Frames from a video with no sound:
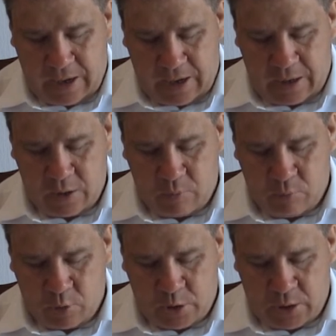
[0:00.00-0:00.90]
al
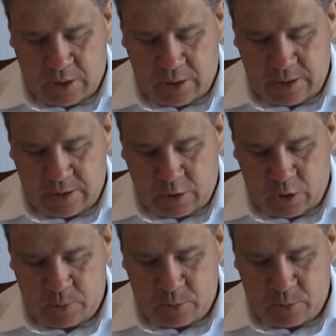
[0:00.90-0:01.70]
Mukhtar declares